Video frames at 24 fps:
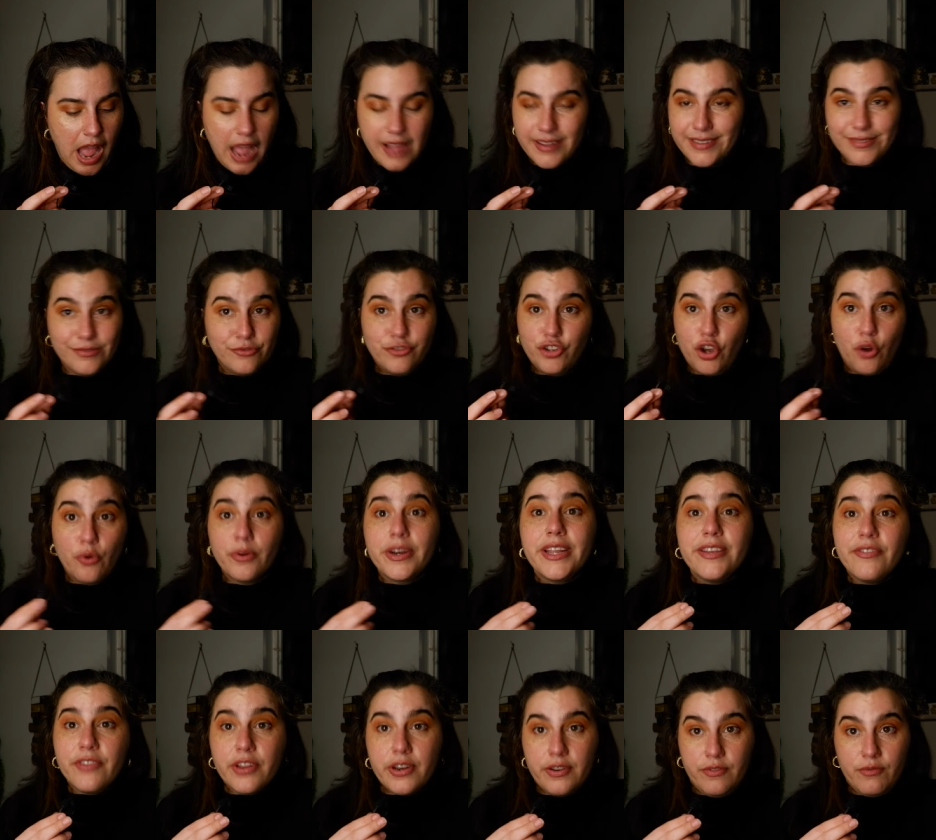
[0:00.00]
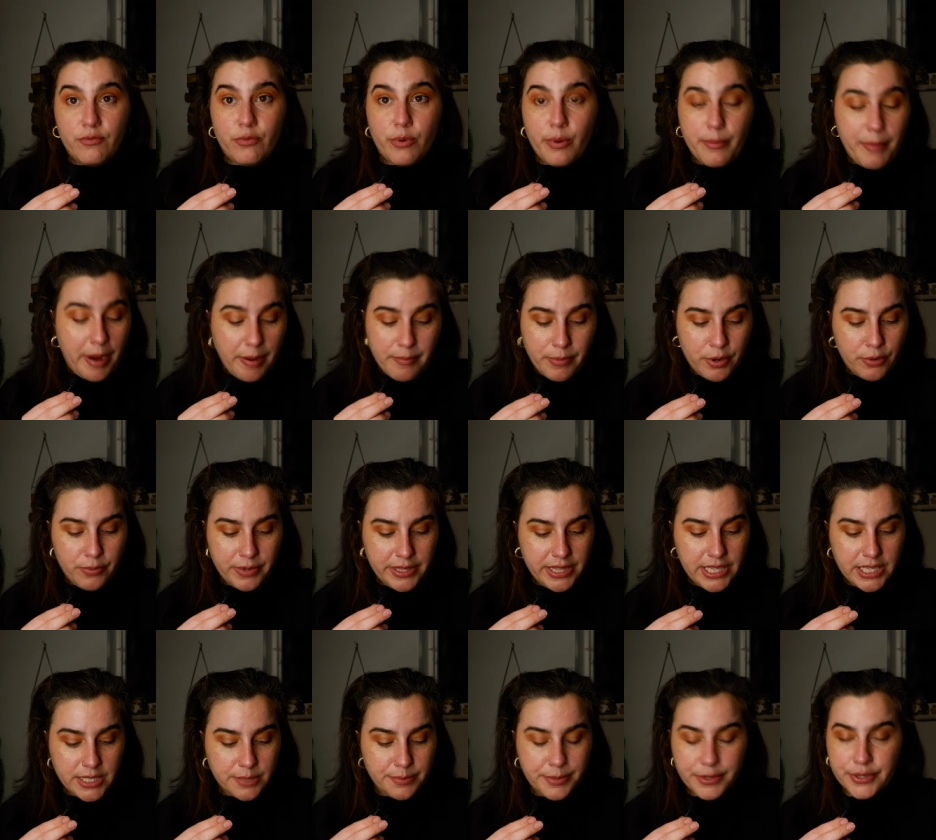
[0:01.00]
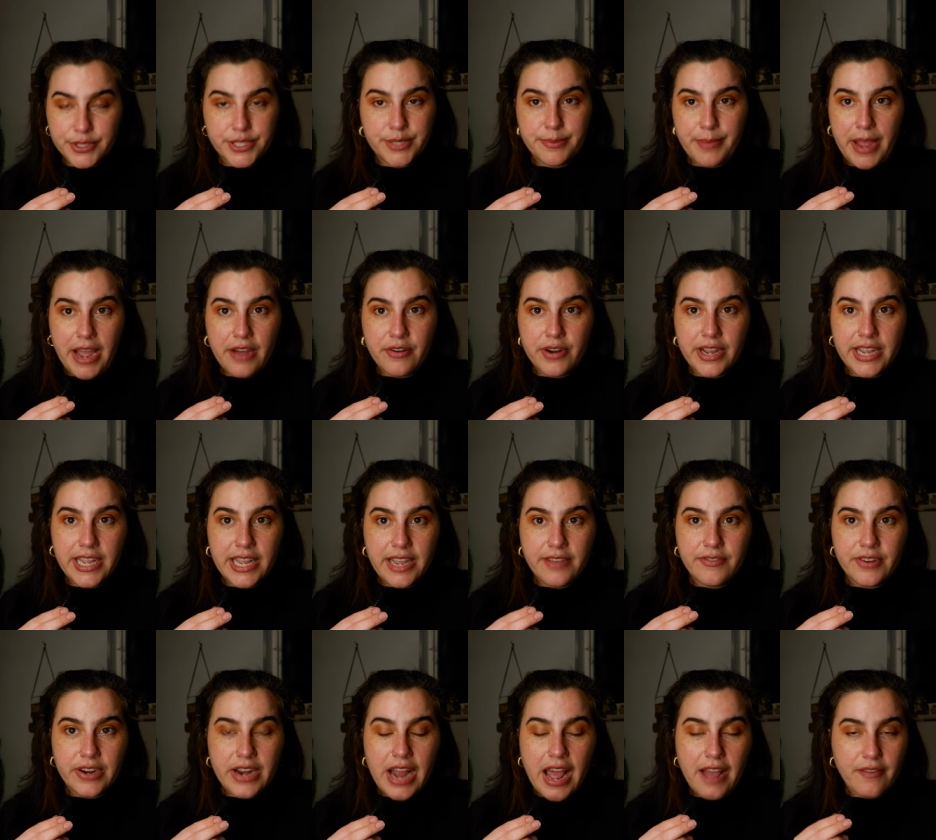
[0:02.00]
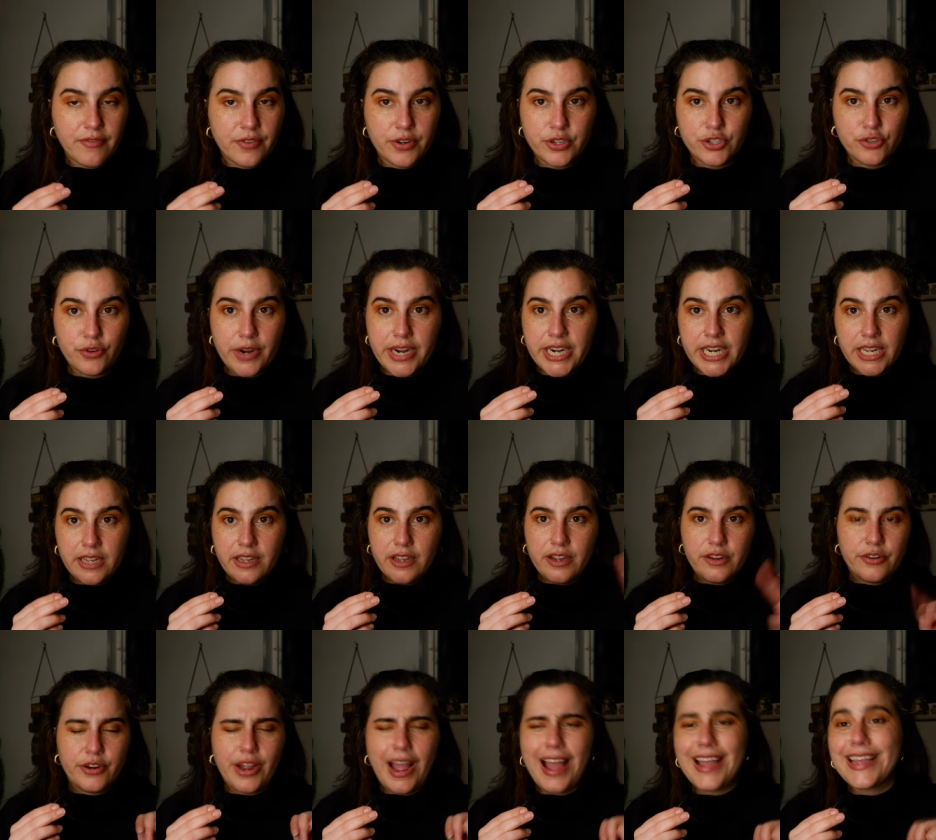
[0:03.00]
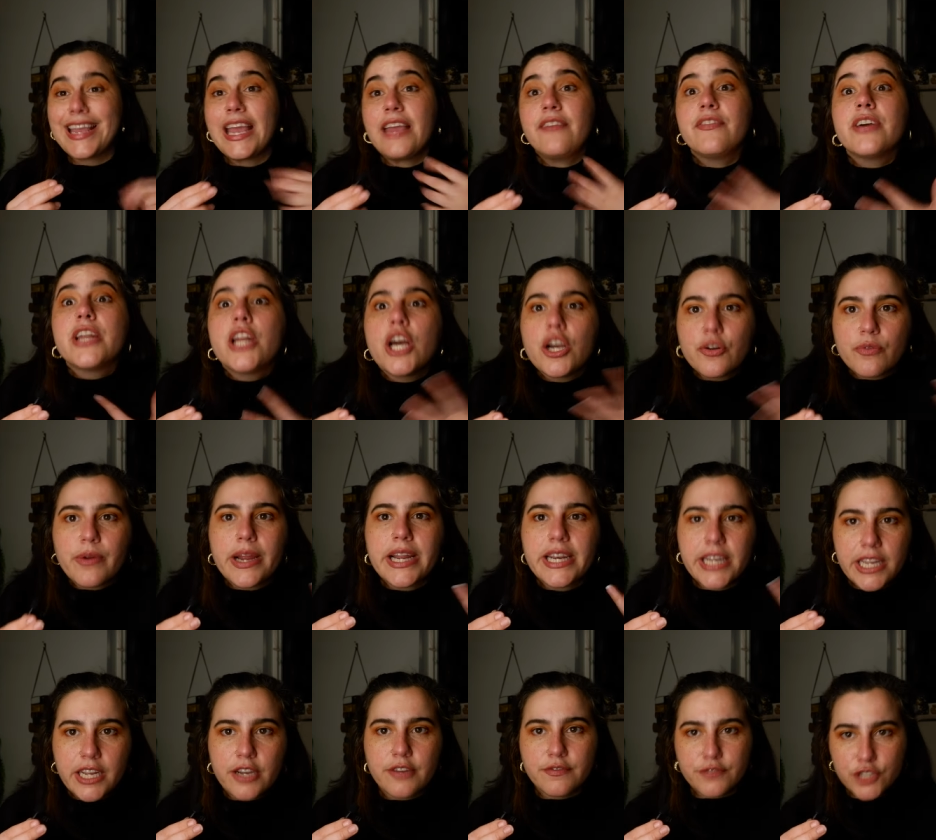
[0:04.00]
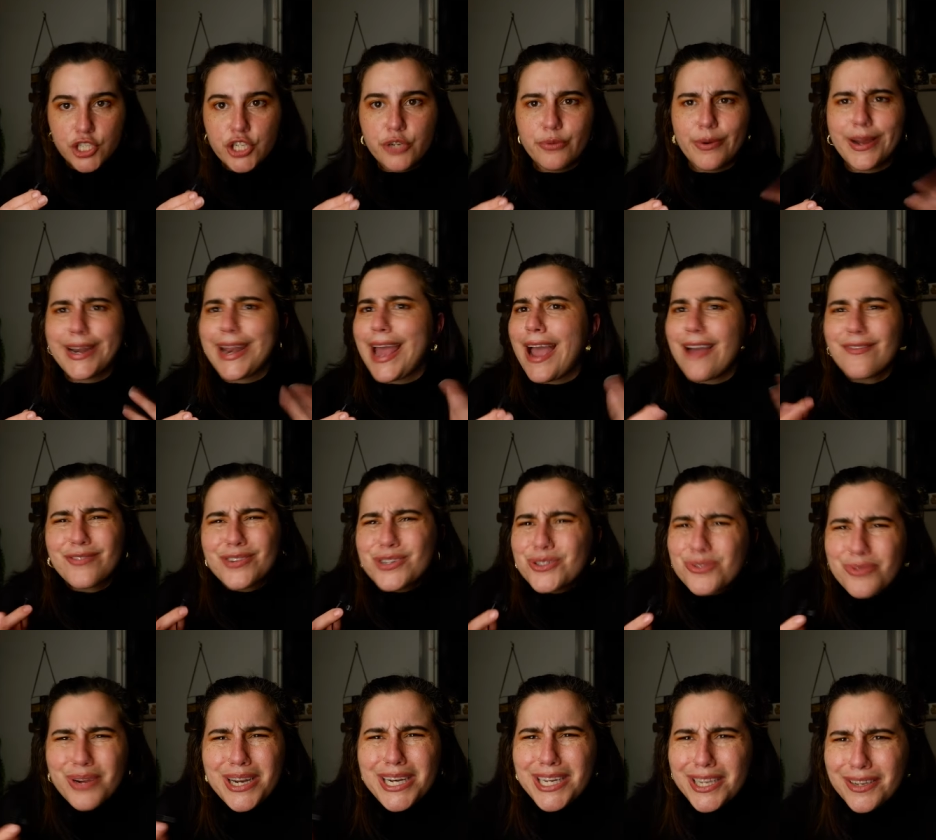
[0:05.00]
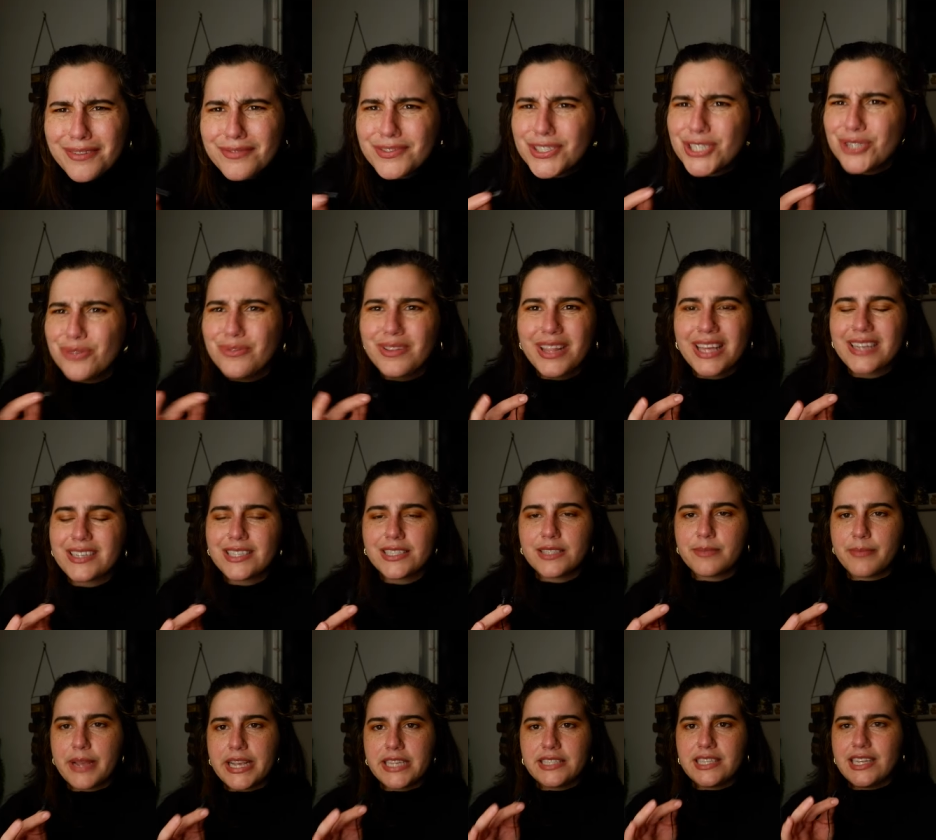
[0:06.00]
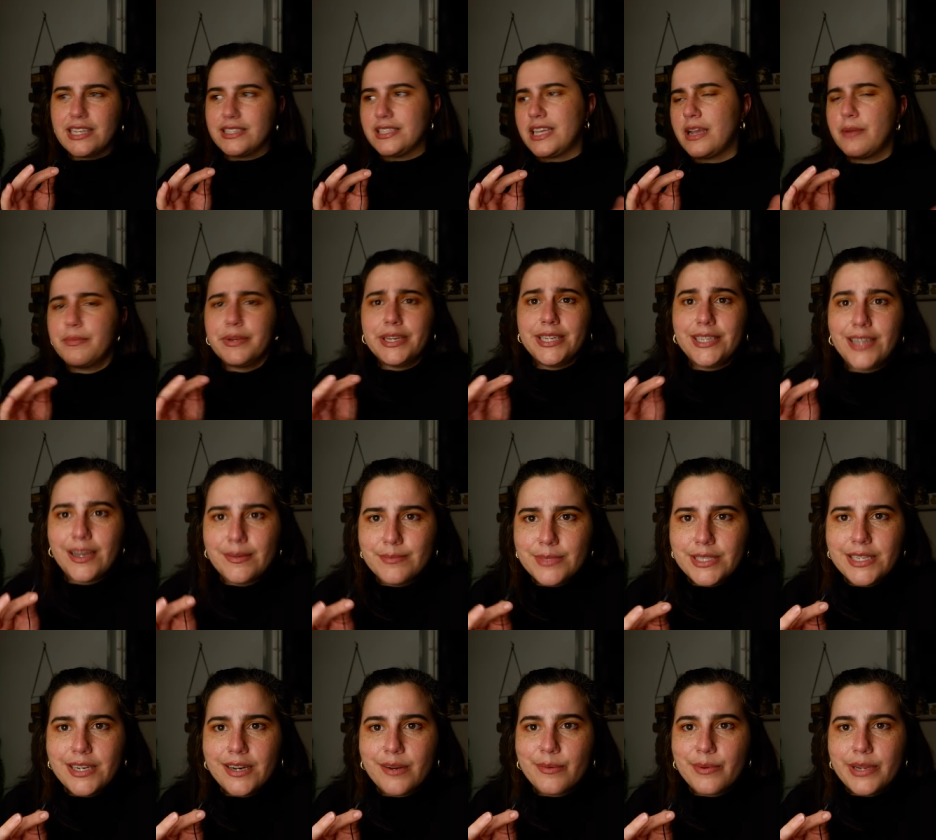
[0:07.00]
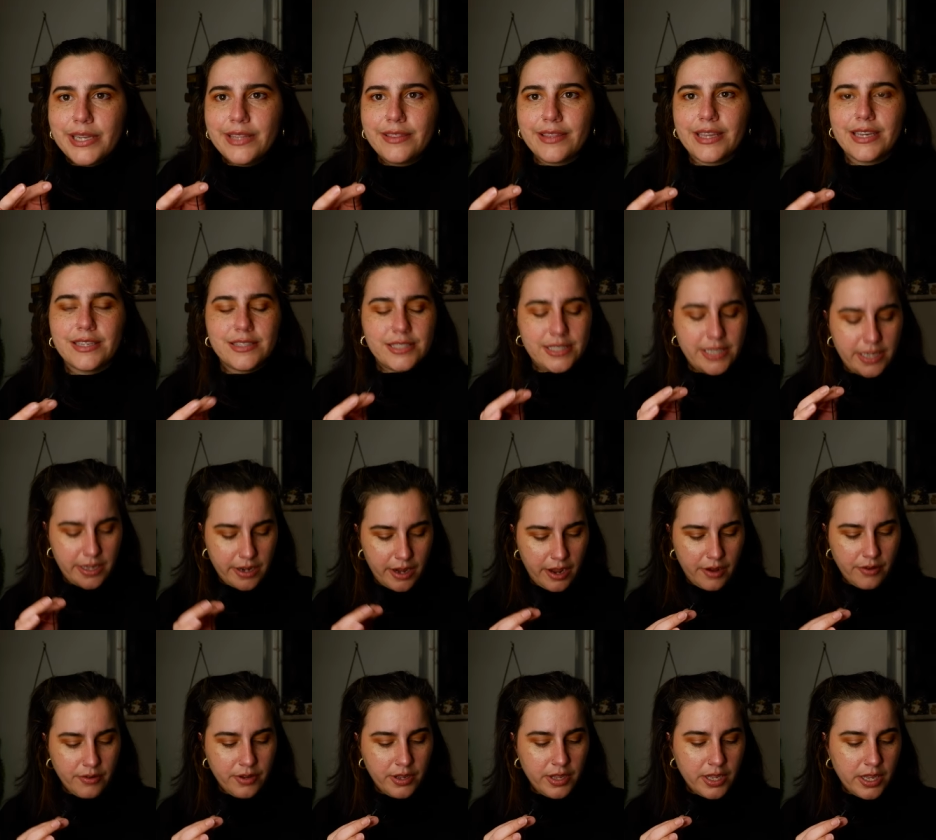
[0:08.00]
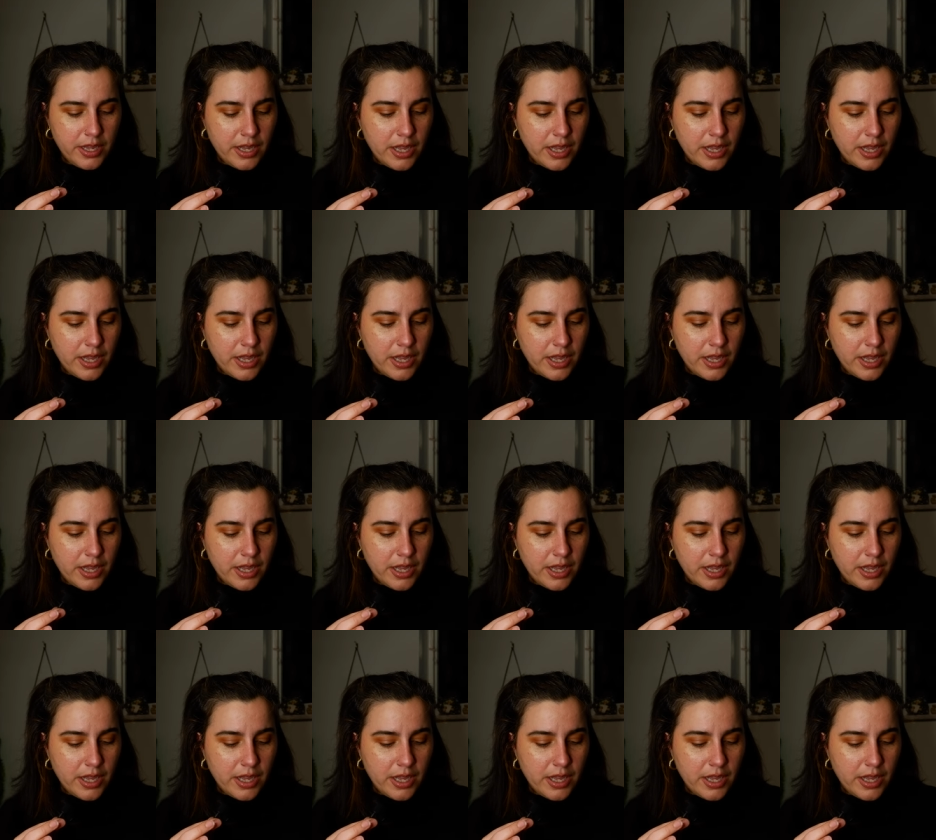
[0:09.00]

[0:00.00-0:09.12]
I don't even remember what this book's about. I gave it an average rating, or I gave it a rating of 2. An average rating of 2? That doesn't make sense. How many times did I read this, you know?